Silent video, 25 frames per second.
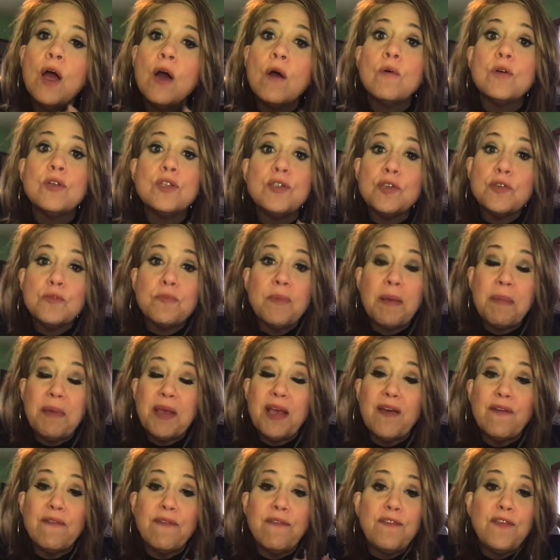was just
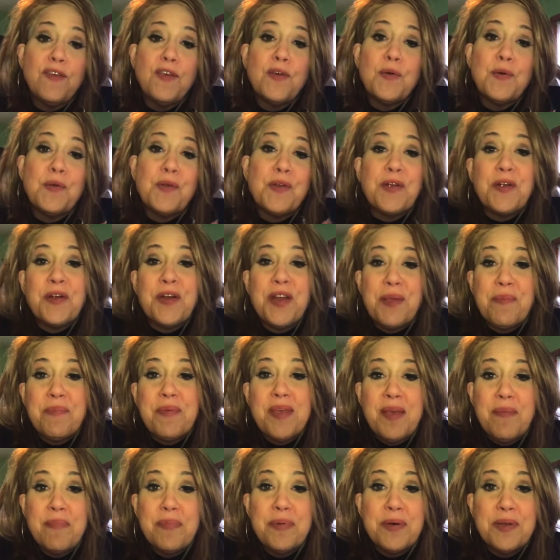maybe a few nerdy
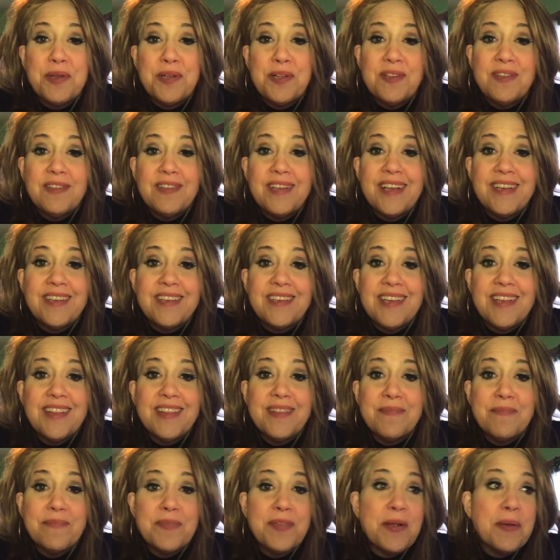people
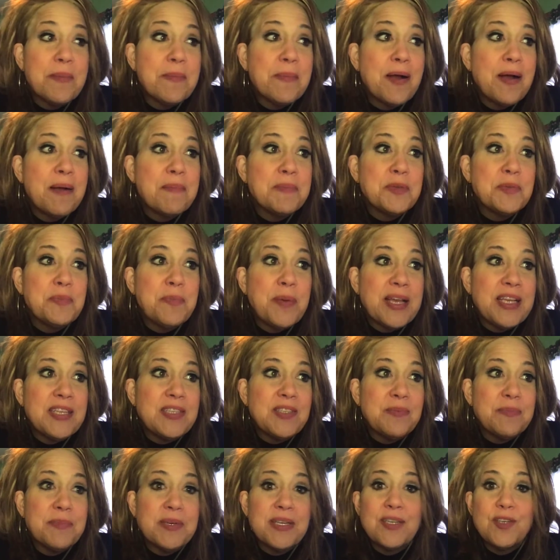in their mom's
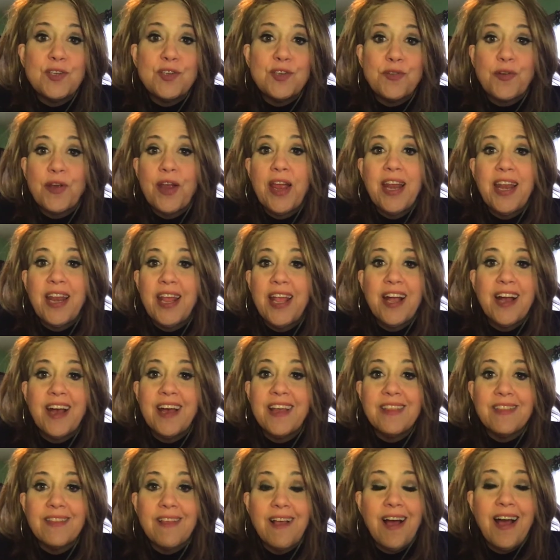basement trading
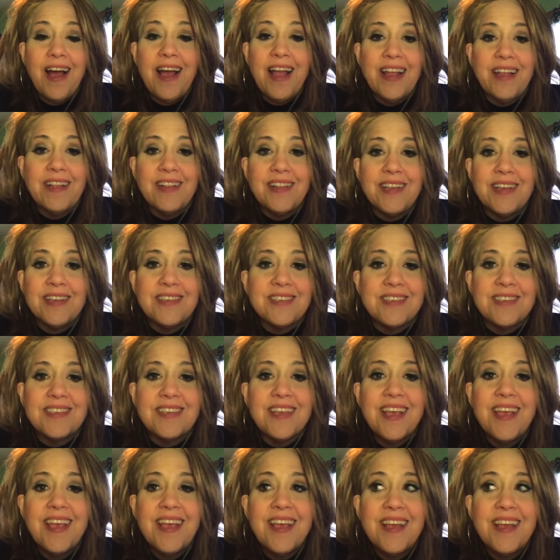online this